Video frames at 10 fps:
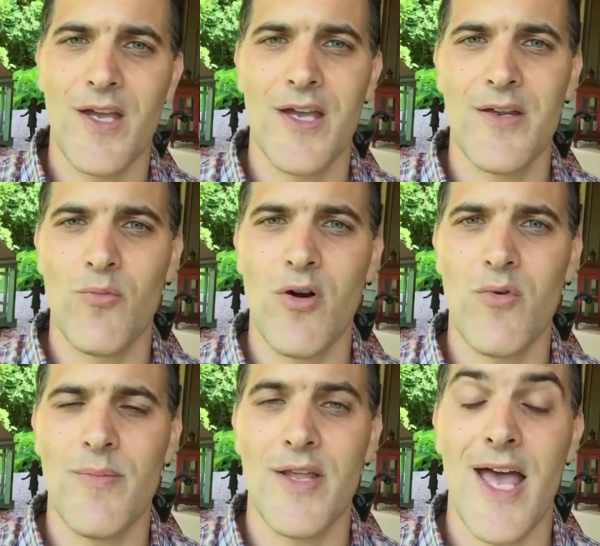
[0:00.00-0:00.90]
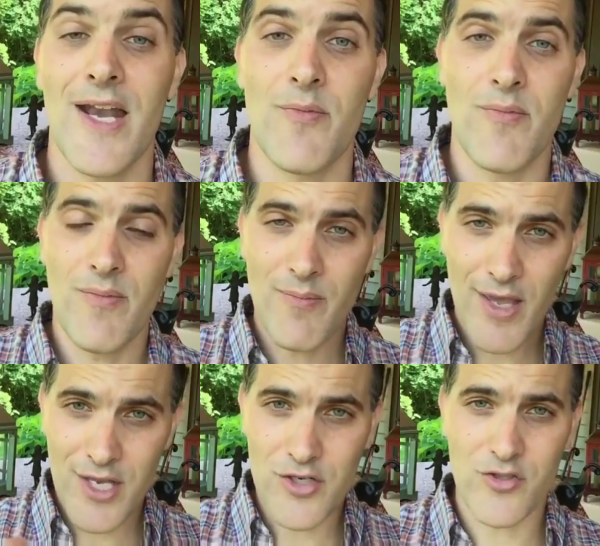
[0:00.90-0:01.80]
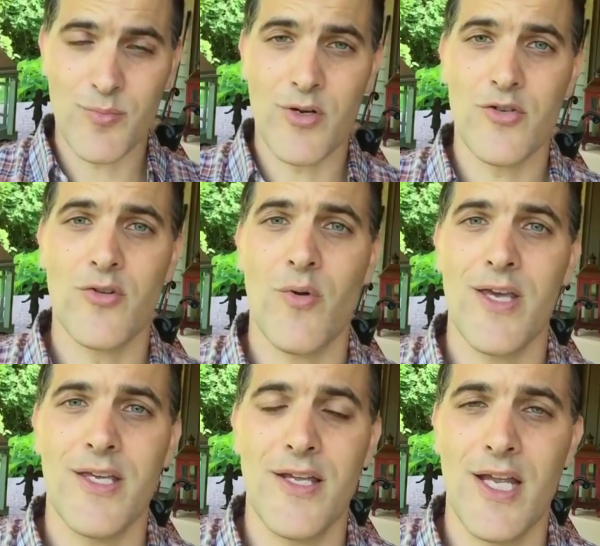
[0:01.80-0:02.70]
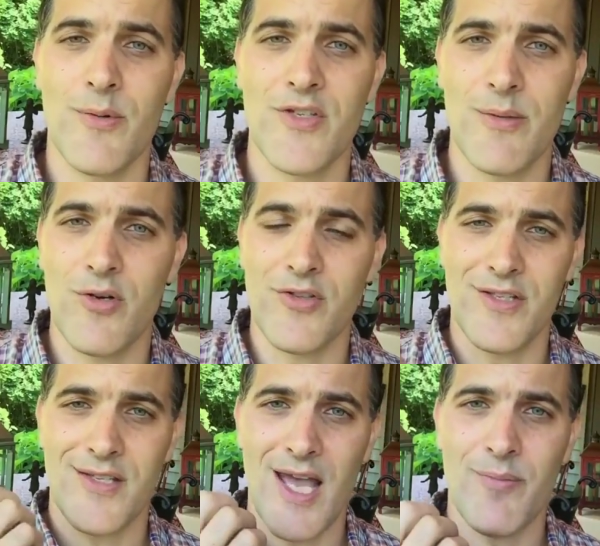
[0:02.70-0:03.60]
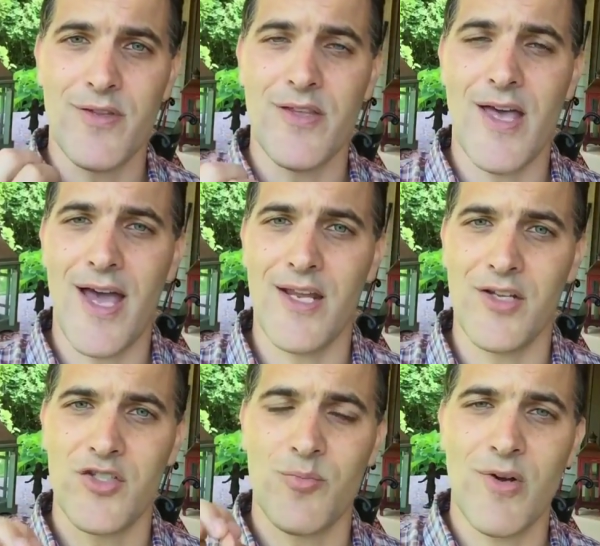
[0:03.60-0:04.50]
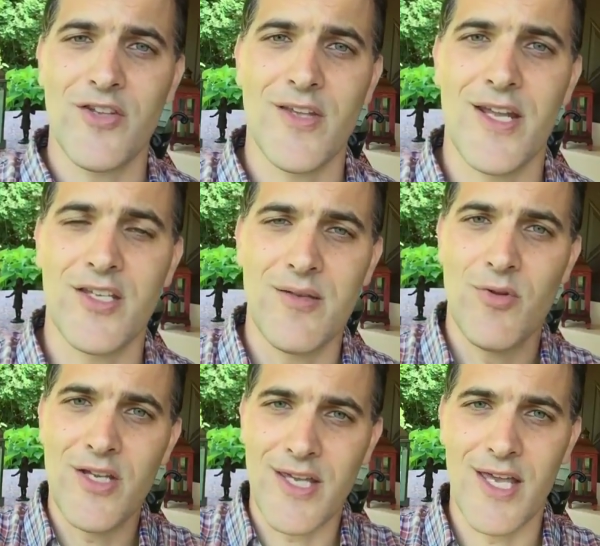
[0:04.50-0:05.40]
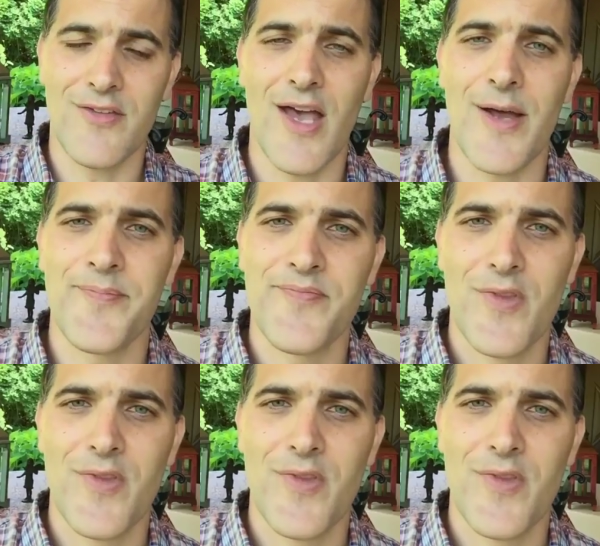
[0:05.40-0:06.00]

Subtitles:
And Walt Whitman had a major spiritual awakening and was able to tap into that and express that and communicate that